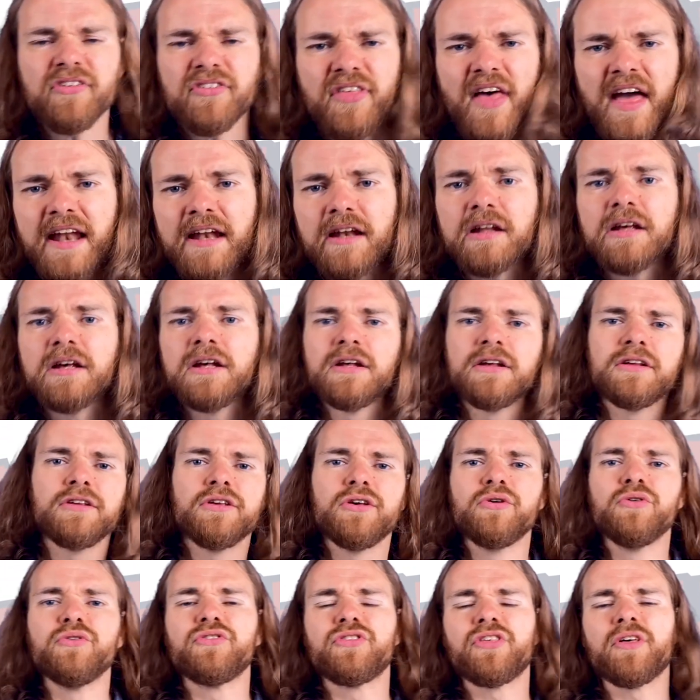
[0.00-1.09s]
then
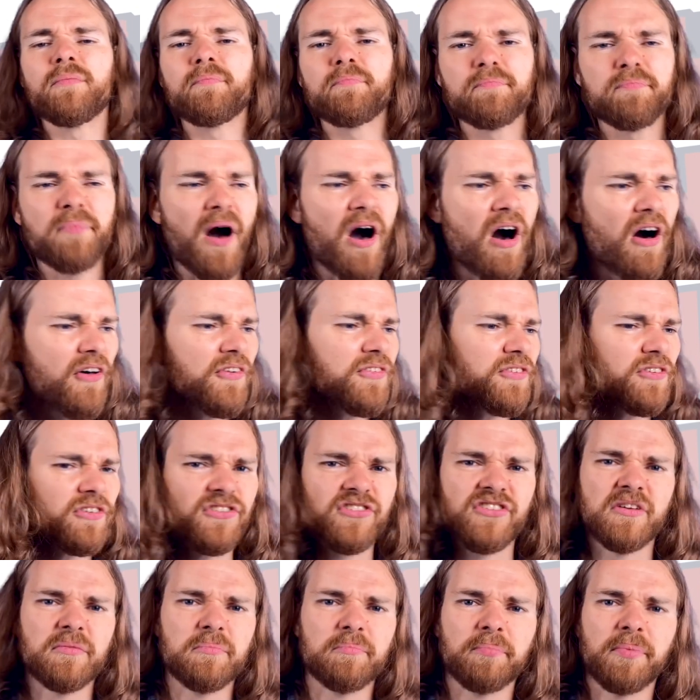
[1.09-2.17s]
use the past
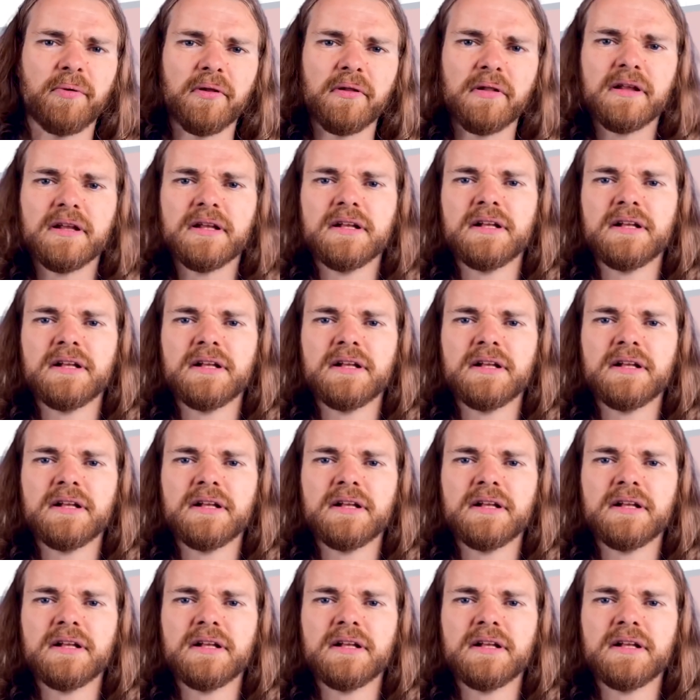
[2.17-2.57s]
simple.